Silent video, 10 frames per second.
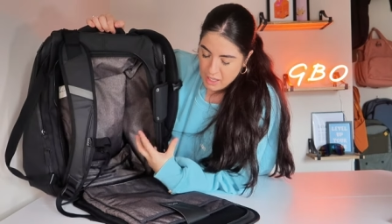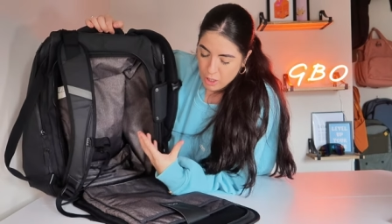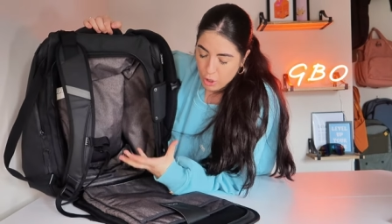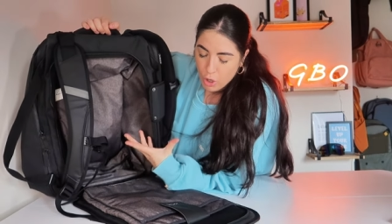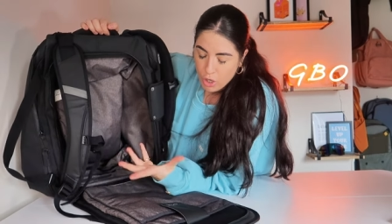a
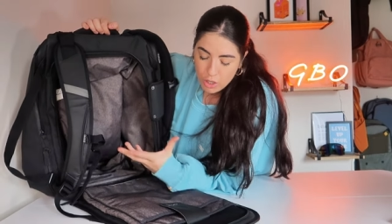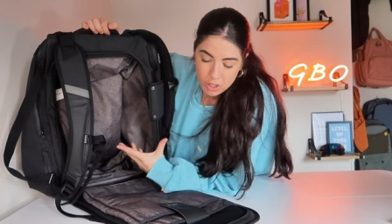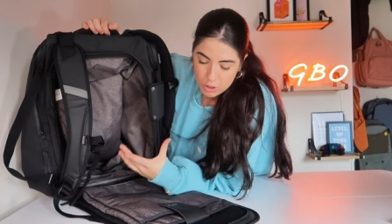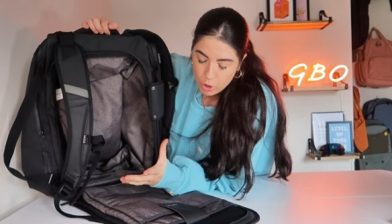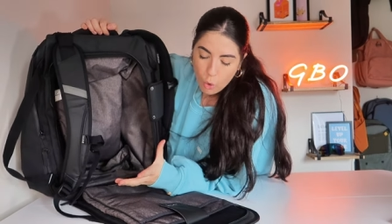
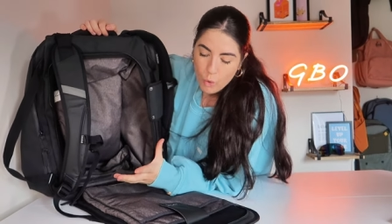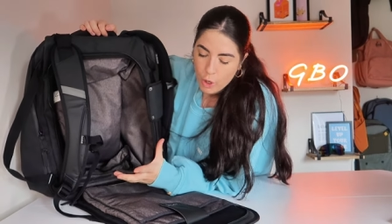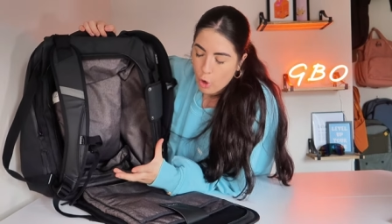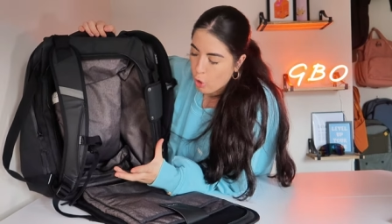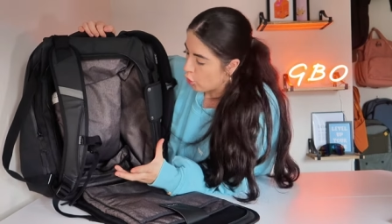lot
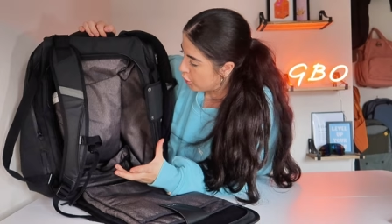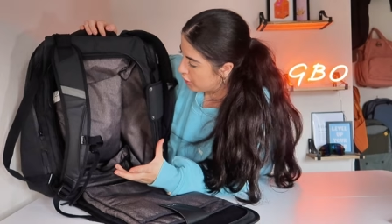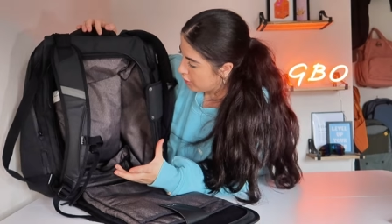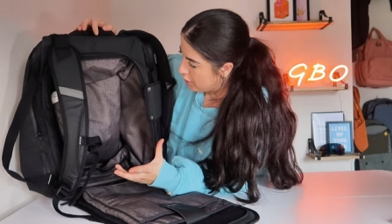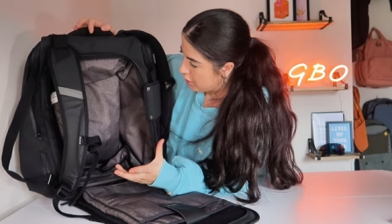going
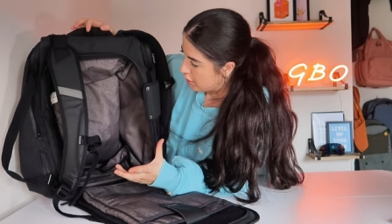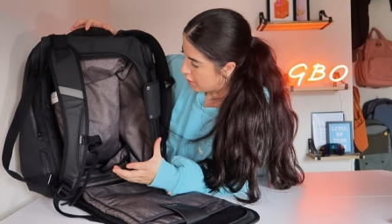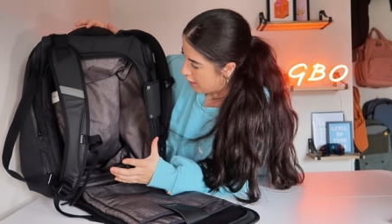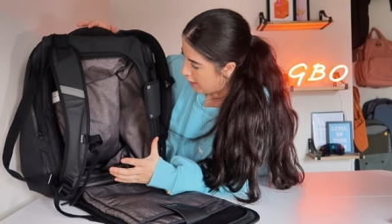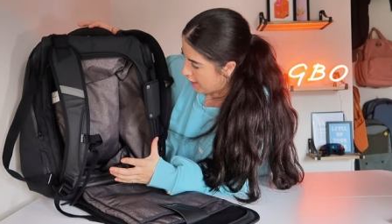on.
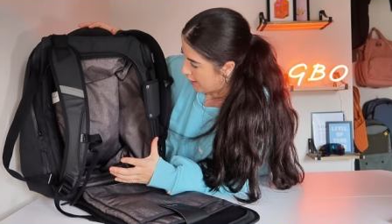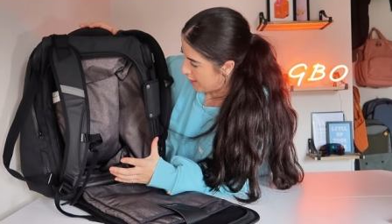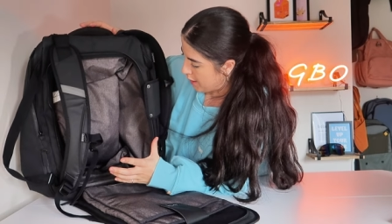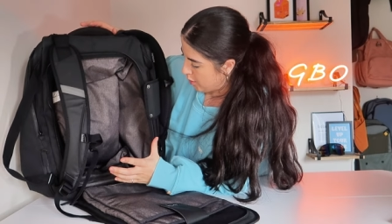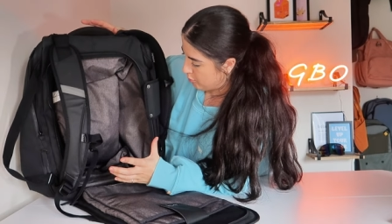
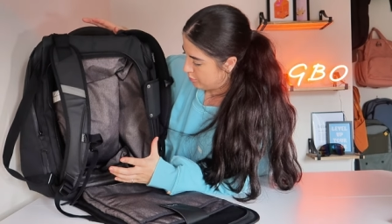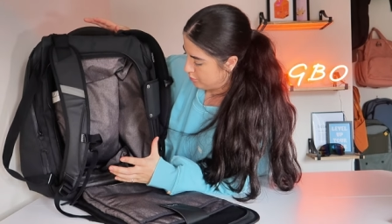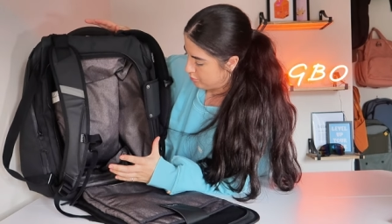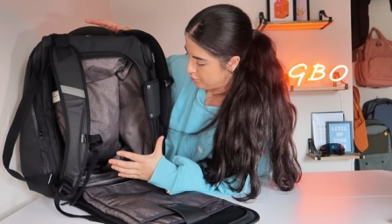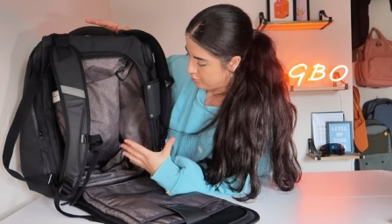Um,
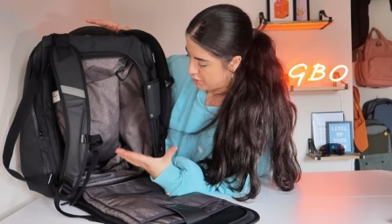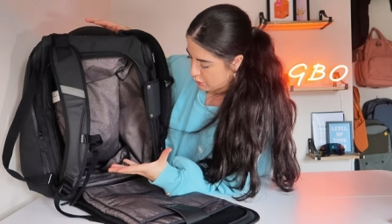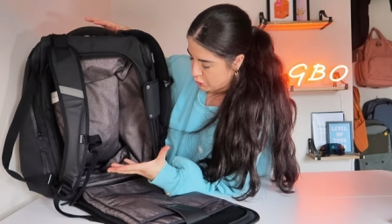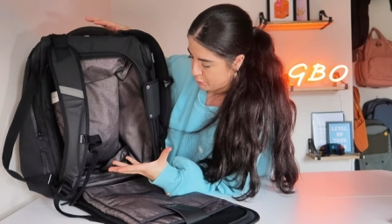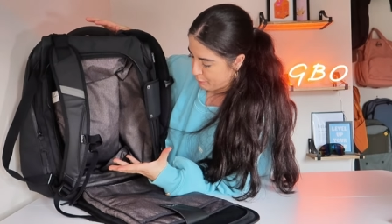
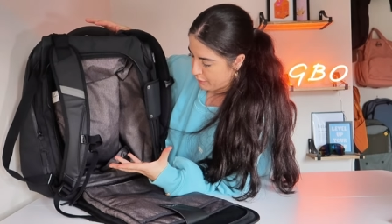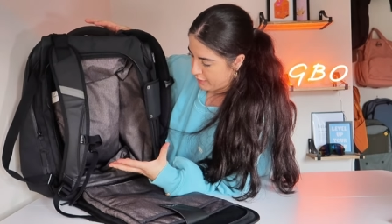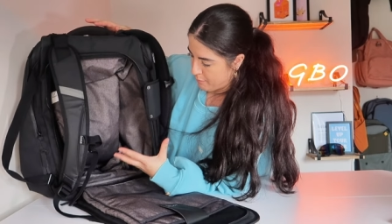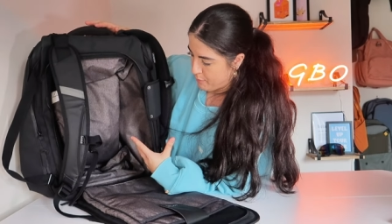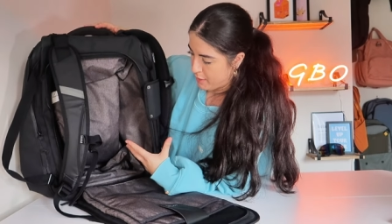so just bear
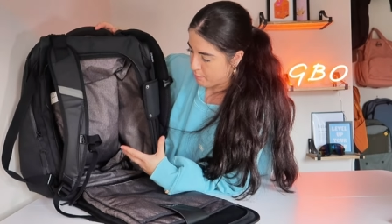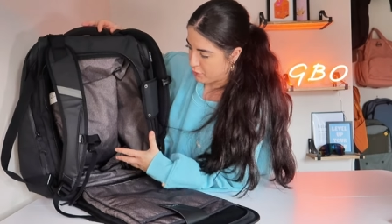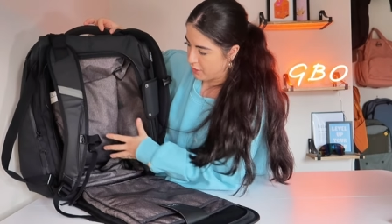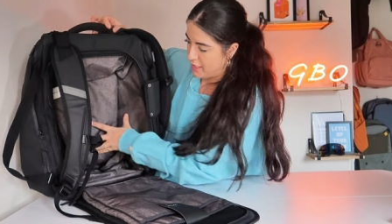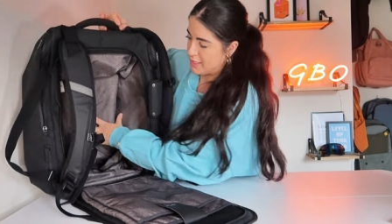that in mind, but
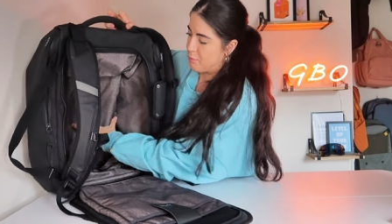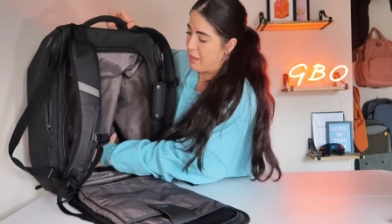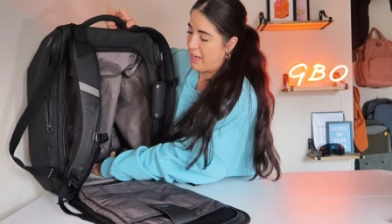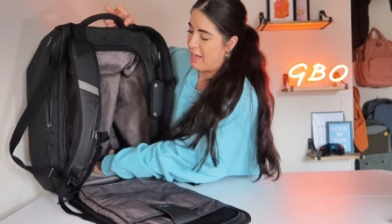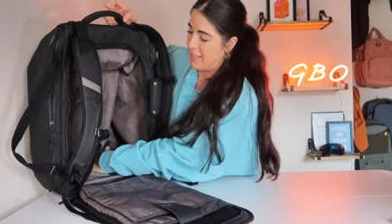there is
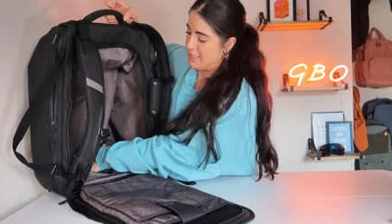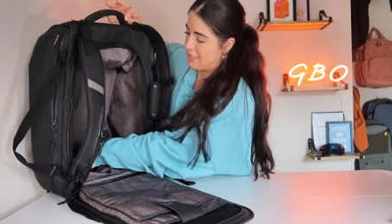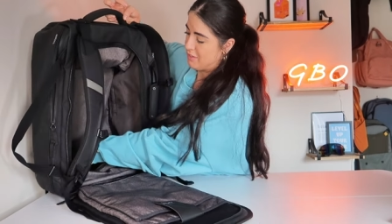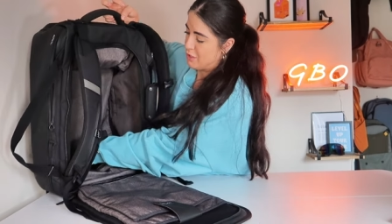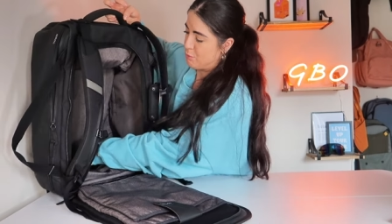
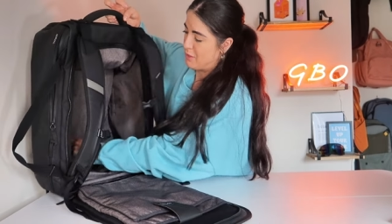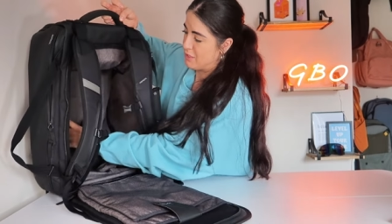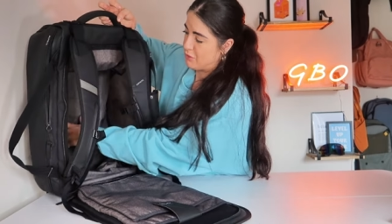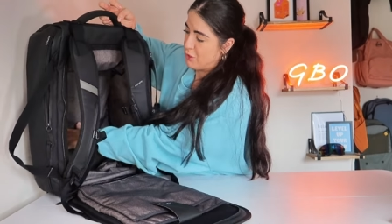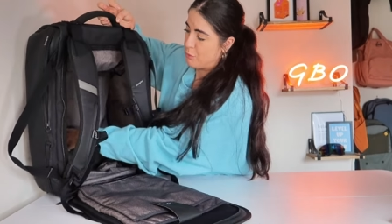plenty of
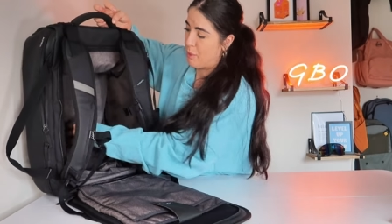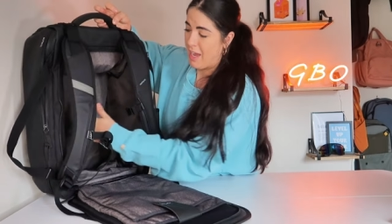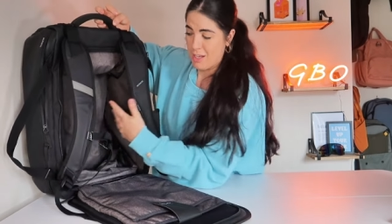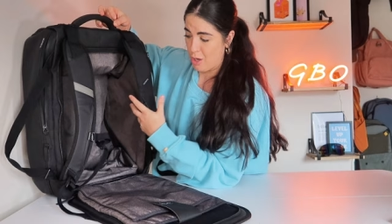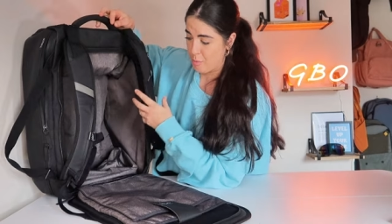space for you to
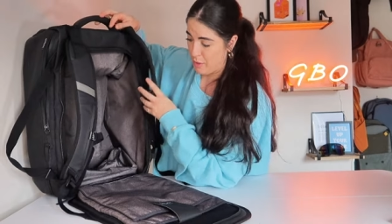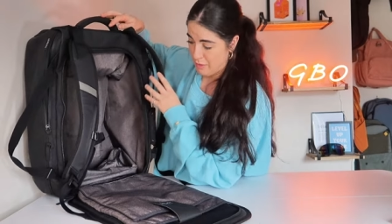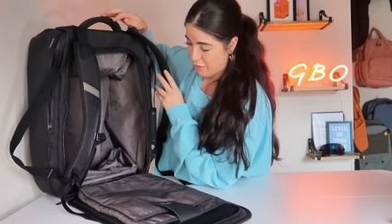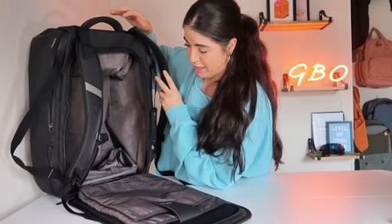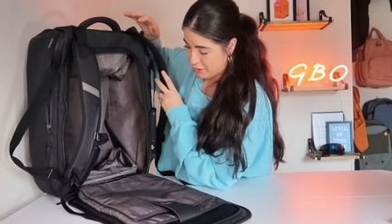pack up. I
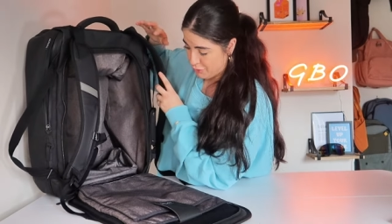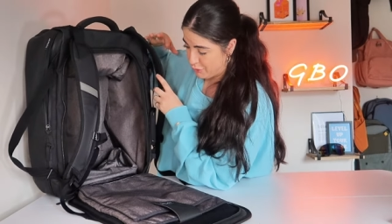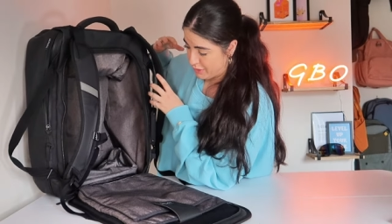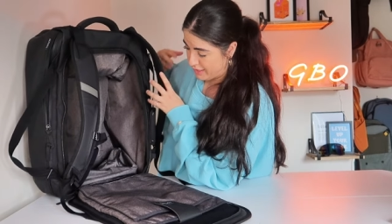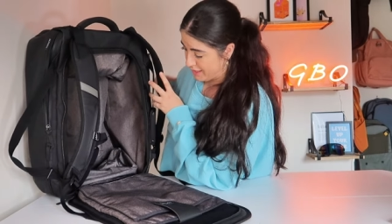reckon
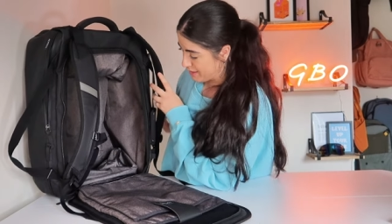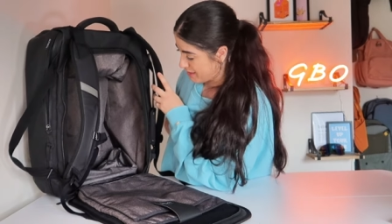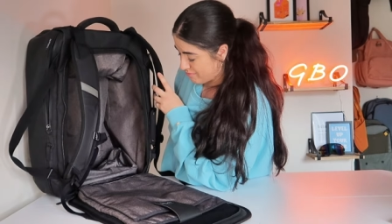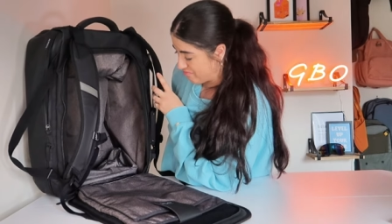you could get